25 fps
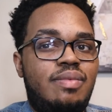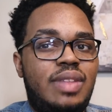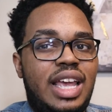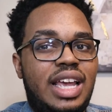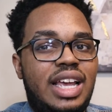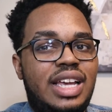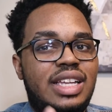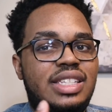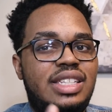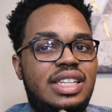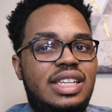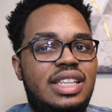I
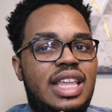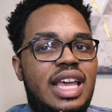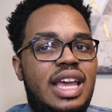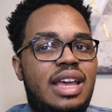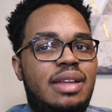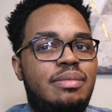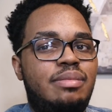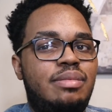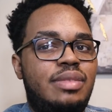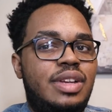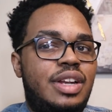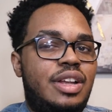could see
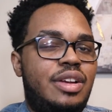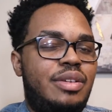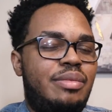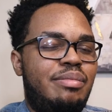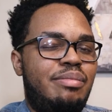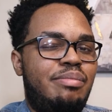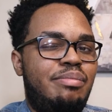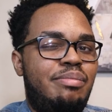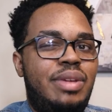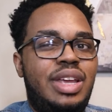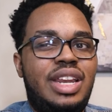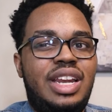that,
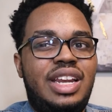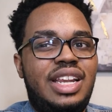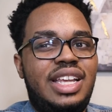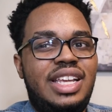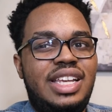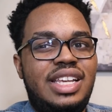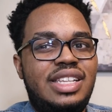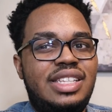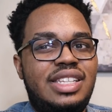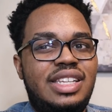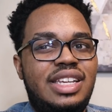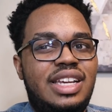being an
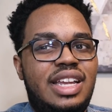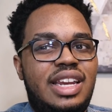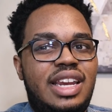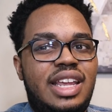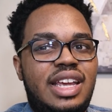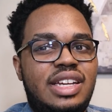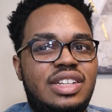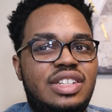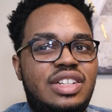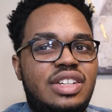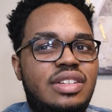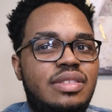easy
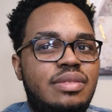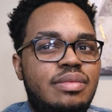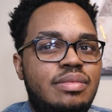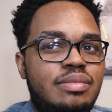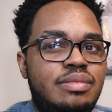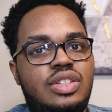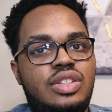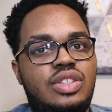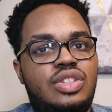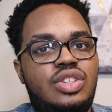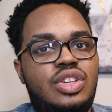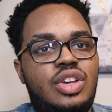connection.
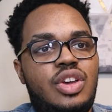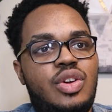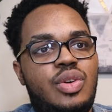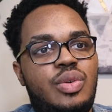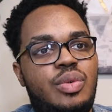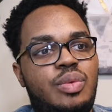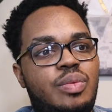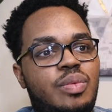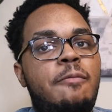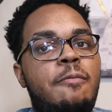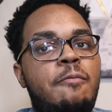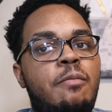
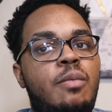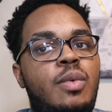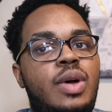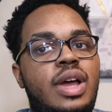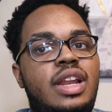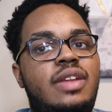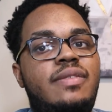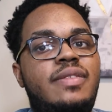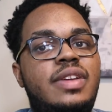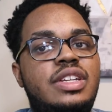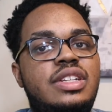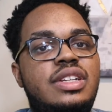So,
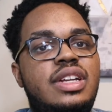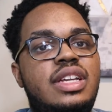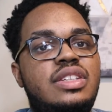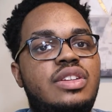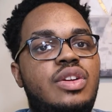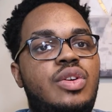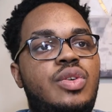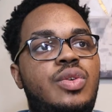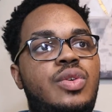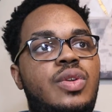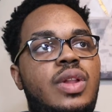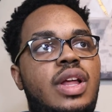WandaVision as
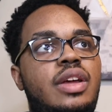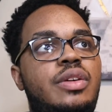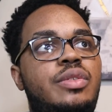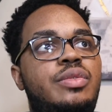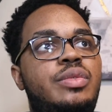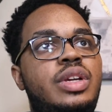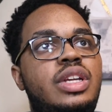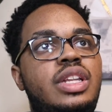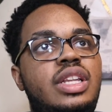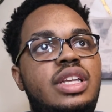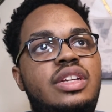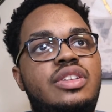a whole, I
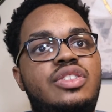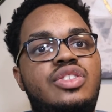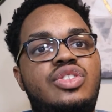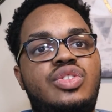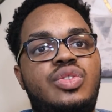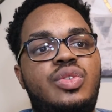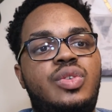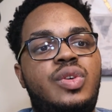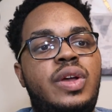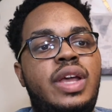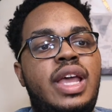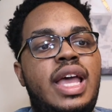really
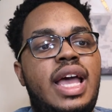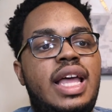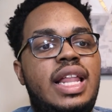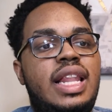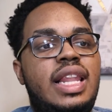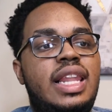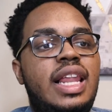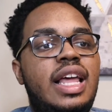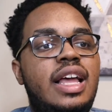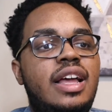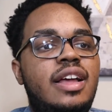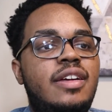enjoy. I
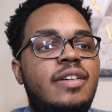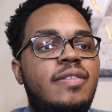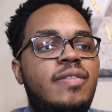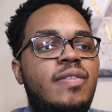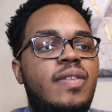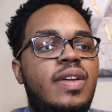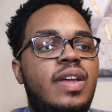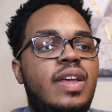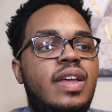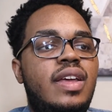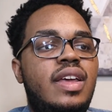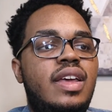love
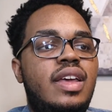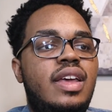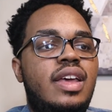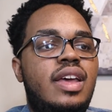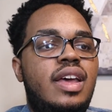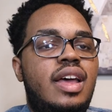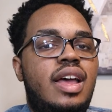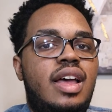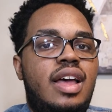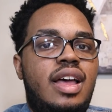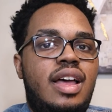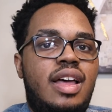
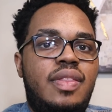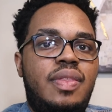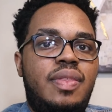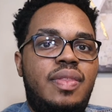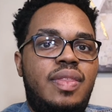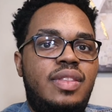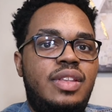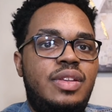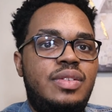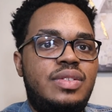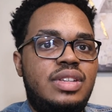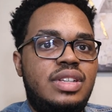
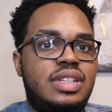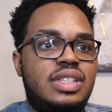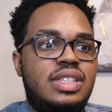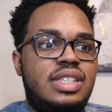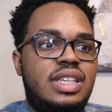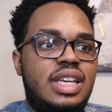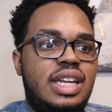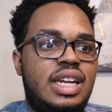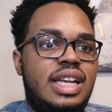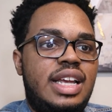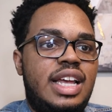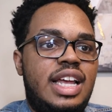using
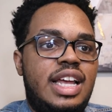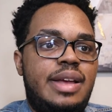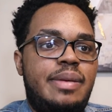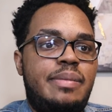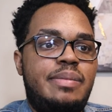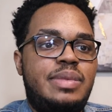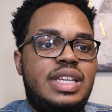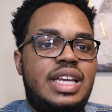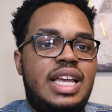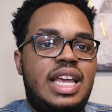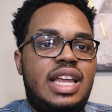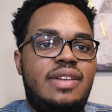
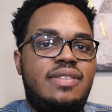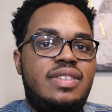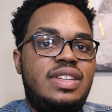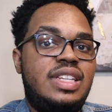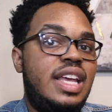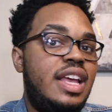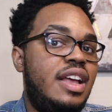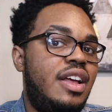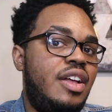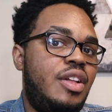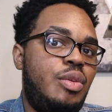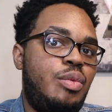sitcoms to kind of
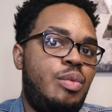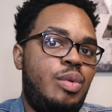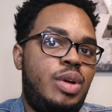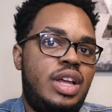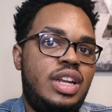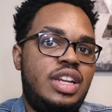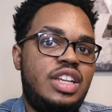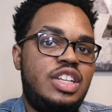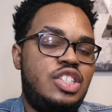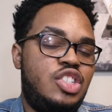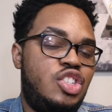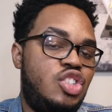tell
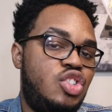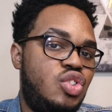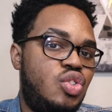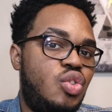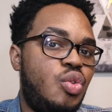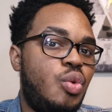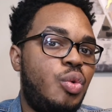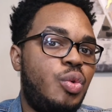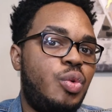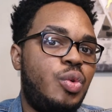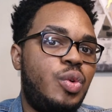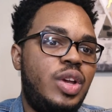Wanda's
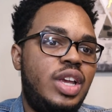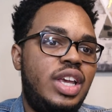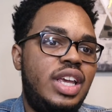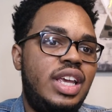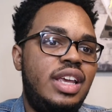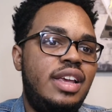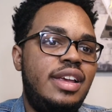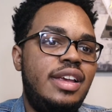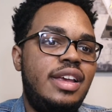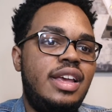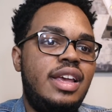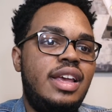story
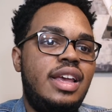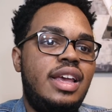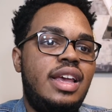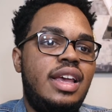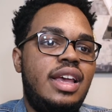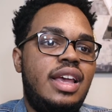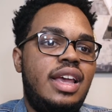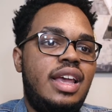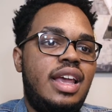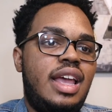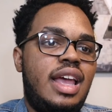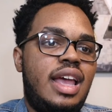
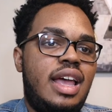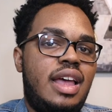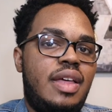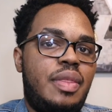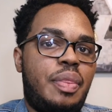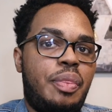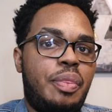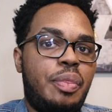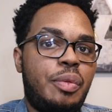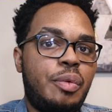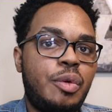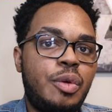
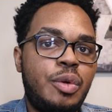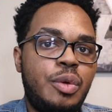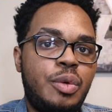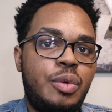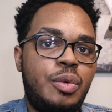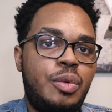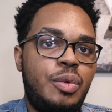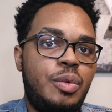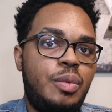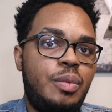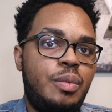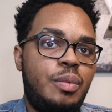
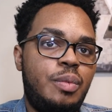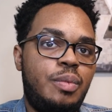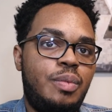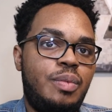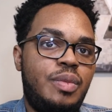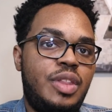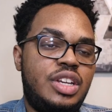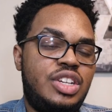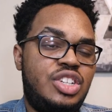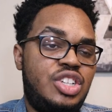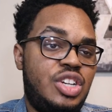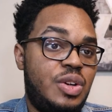through
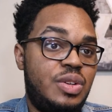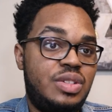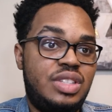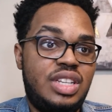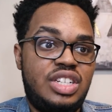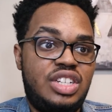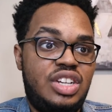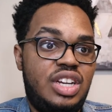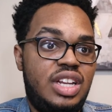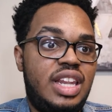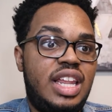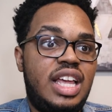the shows
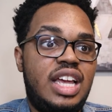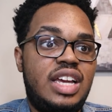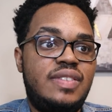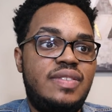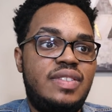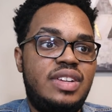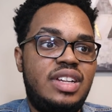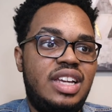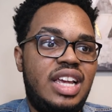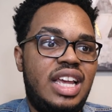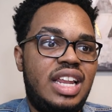that she loved.